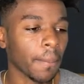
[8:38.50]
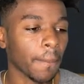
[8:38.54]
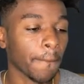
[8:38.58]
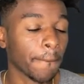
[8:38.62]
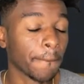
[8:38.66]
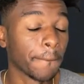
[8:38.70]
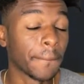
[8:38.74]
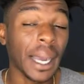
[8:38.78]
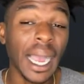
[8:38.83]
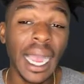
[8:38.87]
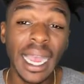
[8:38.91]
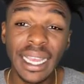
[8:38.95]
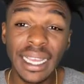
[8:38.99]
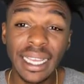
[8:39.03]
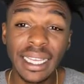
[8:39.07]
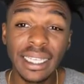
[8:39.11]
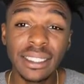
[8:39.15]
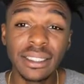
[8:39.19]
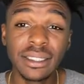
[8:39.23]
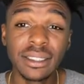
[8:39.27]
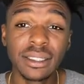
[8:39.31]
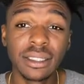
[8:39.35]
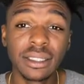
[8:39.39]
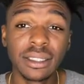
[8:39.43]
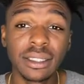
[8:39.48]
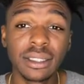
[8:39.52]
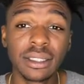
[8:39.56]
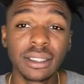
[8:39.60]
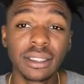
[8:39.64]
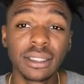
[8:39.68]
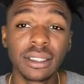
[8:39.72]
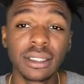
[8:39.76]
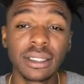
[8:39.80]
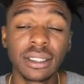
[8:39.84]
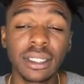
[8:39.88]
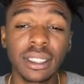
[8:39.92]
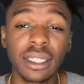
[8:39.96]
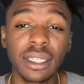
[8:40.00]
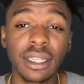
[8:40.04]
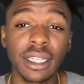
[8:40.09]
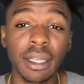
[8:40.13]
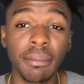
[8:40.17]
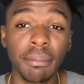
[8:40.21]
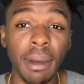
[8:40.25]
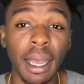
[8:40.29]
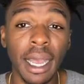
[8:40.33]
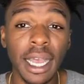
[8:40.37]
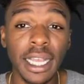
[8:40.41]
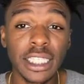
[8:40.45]
buying
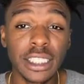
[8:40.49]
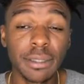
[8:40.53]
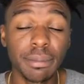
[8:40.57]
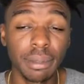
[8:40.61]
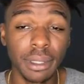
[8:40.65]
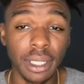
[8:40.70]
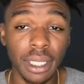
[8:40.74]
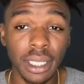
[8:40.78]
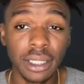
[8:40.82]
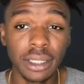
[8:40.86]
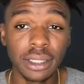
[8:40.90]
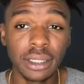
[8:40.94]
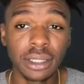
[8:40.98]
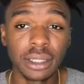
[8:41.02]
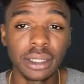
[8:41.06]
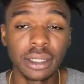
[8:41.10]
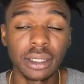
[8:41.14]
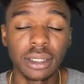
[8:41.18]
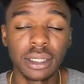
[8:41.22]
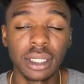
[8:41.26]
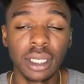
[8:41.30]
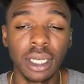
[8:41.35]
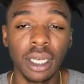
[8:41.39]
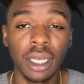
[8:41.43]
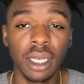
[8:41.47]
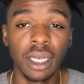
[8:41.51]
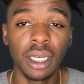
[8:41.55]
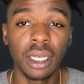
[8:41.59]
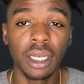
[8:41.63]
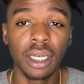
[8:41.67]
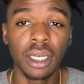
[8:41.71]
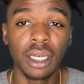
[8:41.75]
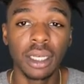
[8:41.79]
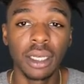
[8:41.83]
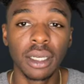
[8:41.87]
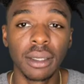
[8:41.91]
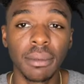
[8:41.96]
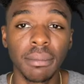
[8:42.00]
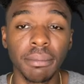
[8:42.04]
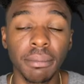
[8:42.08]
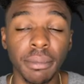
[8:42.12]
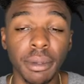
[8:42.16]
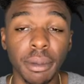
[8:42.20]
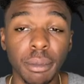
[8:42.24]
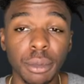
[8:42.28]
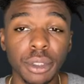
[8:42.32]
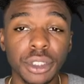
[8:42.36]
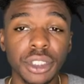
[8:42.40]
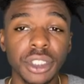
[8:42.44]
the Minds Plus
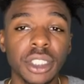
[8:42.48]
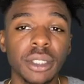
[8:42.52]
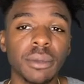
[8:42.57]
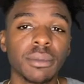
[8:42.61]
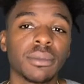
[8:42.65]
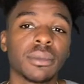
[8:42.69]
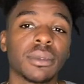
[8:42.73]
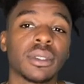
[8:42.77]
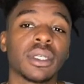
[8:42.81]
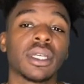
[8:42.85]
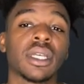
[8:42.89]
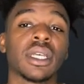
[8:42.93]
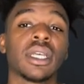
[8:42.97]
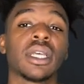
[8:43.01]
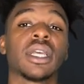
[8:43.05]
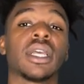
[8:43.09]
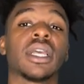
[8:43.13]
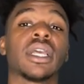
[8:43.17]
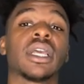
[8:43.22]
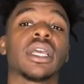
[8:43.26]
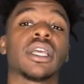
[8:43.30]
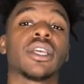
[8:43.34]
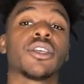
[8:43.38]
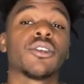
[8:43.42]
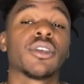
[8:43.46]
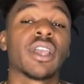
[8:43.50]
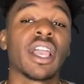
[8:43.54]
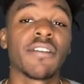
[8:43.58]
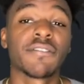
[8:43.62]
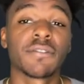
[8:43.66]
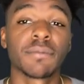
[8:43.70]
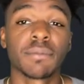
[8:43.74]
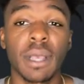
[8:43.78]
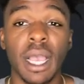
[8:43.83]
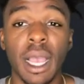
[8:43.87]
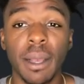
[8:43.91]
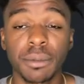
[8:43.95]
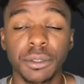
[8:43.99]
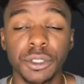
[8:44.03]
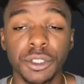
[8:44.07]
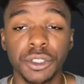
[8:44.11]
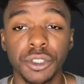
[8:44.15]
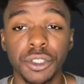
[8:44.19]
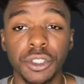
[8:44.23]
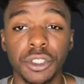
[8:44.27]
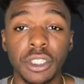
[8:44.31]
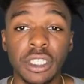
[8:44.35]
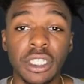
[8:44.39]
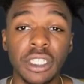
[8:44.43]
membership, you have some options.
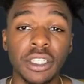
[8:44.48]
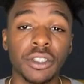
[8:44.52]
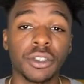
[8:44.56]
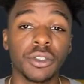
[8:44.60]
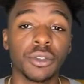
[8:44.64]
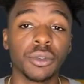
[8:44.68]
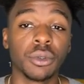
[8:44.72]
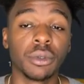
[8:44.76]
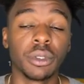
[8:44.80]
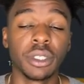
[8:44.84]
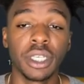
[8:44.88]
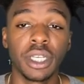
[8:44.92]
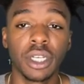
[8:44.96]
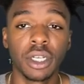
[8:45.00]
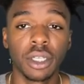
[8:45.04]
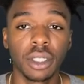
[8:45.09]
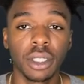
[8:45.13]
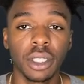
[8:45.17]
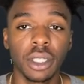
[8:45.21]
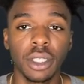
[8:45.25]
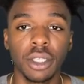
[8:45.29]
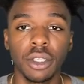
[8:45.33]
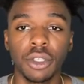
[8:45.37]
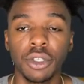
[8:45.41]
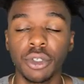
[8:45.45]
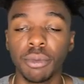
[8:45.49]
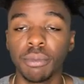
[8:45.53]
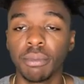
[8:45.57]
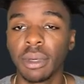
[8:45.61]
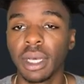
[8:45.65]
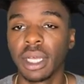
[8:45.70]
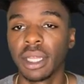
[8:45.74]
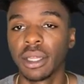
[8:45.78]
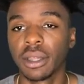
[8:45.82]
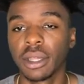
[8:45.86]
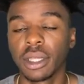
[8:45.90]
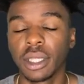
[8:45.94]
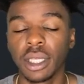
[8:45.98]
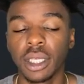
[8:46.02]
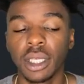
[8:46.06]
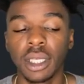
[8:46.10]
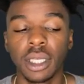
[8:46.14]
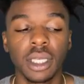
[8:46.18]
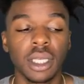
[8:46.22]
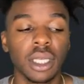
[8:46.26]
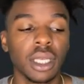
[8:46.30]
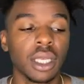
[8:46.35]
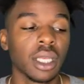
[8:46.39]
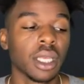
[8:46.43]
You can either do yearly, you can do
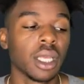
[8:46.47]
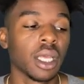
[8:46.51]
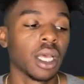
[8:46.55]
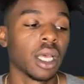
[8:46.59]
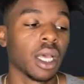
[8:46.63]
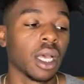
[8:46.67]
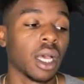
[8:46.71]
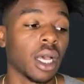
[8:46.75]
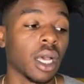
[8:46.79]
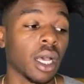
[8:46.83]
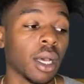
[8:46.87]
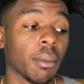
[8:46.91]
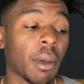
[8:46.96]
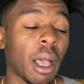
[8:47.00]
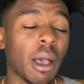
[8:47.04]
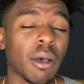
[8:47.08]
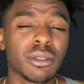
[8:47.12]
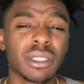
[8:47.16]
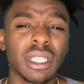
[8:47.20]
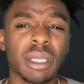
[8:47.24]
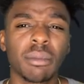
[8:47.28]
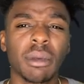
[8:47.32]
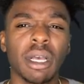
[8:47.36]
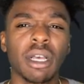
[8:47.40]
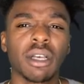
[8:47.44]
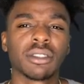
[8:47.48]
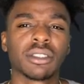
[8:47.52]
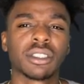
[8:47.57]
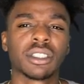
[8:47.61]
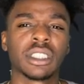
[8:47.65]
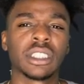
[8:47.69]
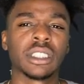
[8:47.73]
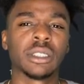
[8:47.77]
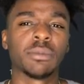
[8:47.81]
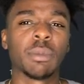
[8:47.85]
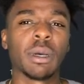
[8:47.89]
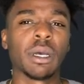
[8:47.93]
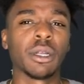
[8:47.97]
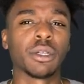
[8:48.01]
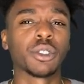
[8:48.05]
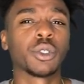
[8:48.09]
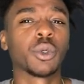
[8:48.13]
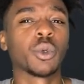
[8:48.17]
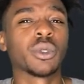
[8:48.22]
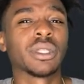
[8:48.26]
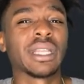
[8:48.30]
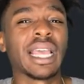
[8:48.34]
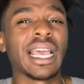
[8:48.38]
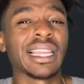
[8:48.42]
monthly. I was thinking about
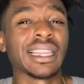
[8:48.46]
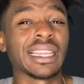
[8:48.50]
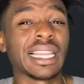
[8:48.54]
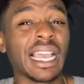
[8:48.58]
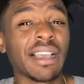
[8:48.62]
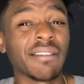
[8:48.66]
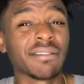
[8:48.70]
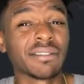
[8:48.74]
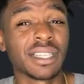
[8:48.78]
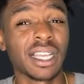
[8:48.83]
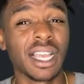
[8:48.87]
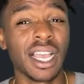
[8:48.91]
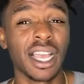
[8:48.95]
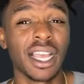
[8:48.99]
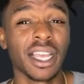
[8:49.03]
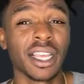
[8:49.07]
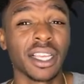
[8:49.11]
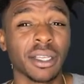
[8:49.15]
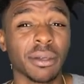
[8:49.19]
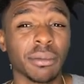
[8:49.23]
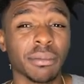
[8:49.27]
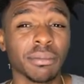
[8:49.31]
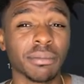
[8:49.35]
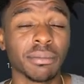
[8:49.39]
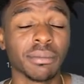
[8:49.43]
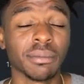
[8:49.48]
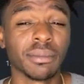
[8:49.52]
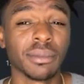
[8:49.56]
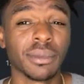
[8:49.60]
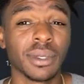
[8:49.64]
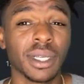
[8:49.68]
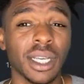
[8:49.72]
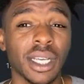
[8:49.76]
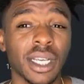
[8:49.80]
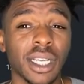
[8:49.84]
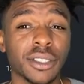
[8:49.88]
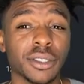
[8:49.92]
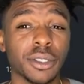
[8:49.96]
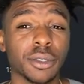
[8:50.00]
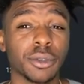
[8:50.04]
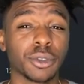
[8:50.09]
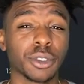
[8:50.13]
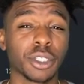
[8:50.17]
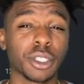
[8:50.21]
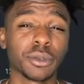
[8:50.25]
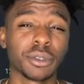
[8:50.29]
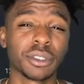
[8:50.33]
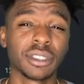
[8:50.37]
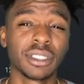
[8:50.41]
doing that lifetime
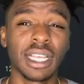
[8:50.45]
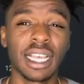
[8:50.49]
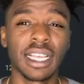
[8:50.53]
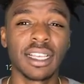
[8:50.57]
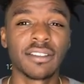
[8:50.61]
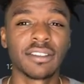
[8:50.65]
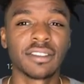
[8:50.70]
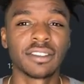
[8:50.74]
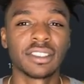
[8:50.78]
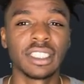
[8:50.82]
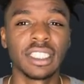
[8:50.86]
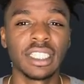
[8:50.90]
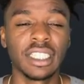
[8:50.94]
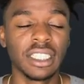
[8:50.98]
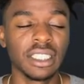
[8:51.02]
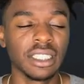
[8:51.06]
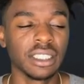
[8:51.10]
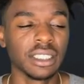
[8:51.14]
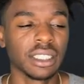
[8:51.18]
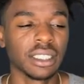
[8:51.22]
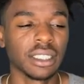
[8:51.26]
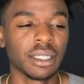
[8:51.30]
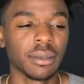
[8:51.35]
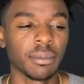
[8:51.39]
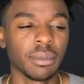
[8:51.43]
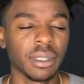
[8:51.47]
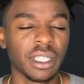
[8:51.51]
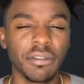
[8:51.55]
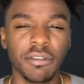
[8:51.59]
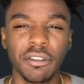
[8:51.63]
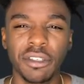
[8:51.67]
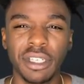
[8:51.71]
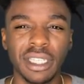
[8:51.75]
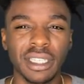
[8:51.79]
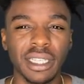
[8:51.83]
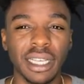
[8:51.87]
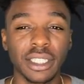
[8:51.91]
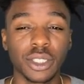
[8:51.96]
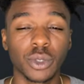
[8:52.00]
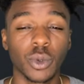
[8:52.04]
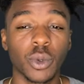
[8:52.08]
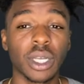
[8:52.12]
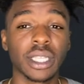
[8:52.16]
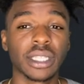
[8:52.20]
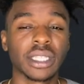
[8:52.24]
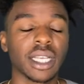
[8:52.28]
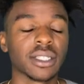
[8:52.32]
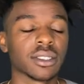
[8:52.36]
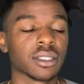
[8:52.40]
subscription that I've seen. I believe you need like
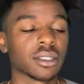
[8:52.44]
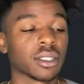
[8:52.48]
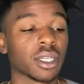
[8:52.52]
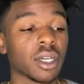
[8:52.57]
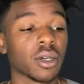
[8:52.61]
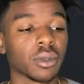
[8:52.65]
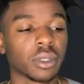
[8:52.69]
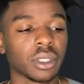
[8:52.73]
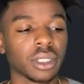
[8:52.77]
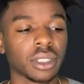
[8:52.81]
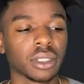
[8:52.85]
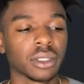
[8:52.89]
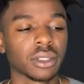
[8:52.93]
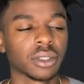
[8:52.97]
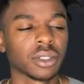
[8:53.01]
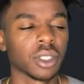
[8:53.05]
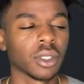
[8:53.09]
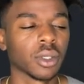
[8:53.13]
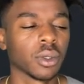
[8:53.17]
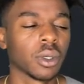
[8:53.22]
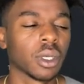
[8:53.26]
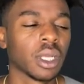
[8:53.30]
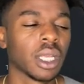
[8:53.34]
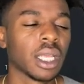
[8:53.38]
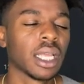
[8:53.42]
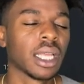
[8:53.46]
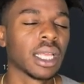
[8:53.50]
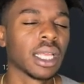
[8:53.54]
20,000 tokens. So